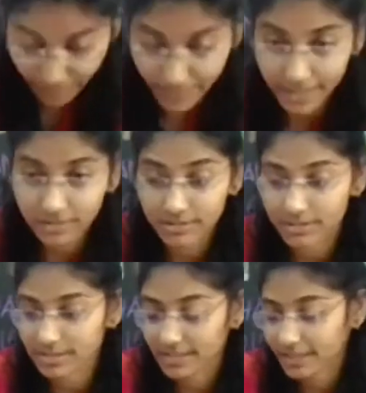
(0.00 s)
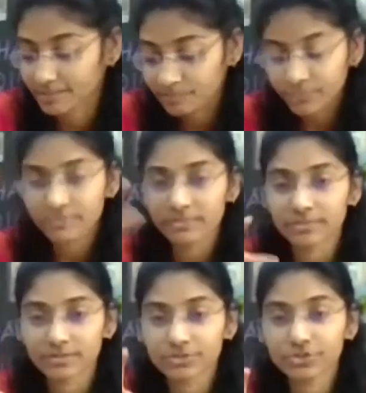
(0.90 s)
peeping into the screen.
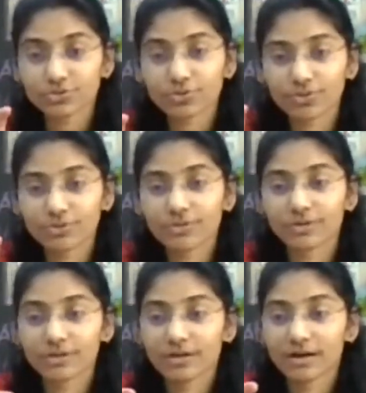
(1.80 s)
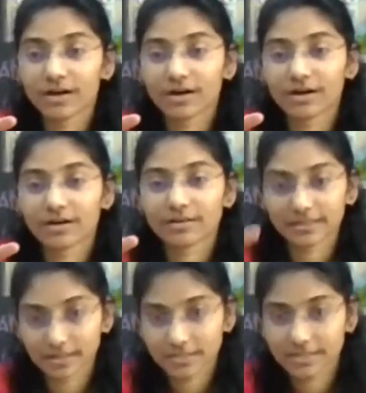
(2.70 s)
So
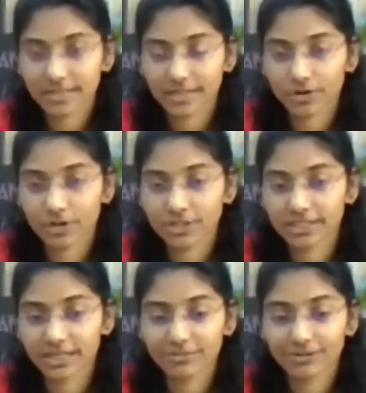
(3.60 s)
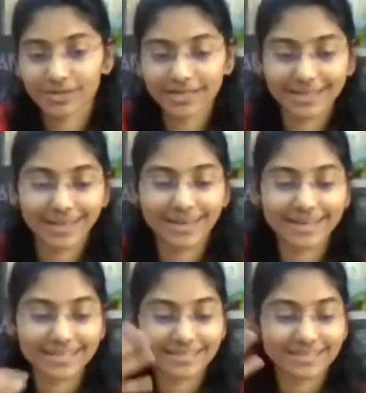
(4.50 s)
in this technological world,
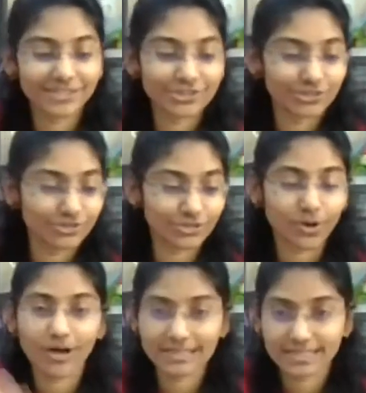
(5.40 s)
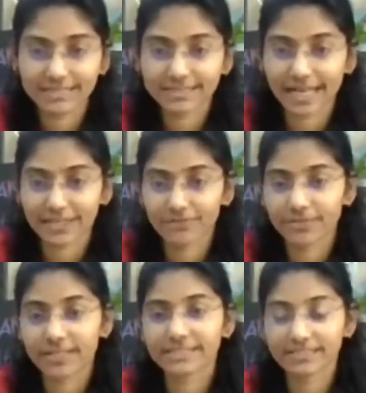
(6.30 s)
let us introduce all these kind of
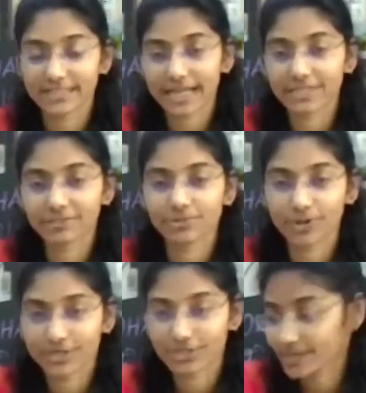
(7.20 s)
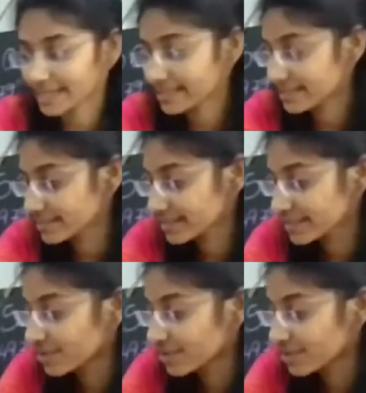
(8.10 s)
interactive toys to kids.